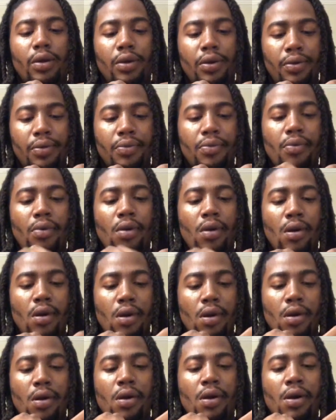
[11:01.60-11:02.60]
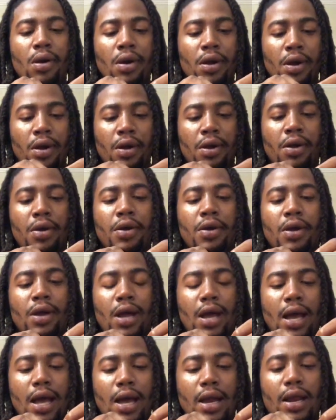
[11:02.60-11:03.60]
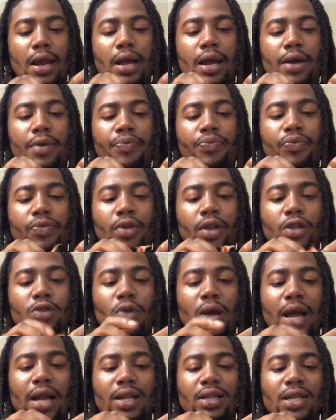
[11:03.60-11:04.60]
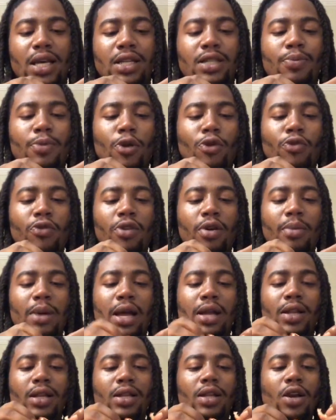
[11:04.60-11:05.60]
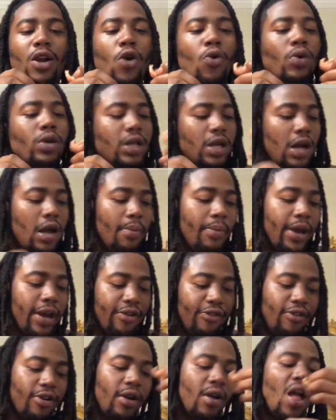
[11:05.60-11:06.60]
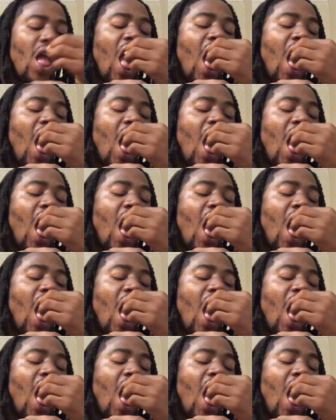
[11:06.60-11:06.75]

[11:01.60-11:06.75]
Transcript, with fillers: That shit hot, hot. Hot, hot. That's why I had to taste both of them. I need to know what to come back for.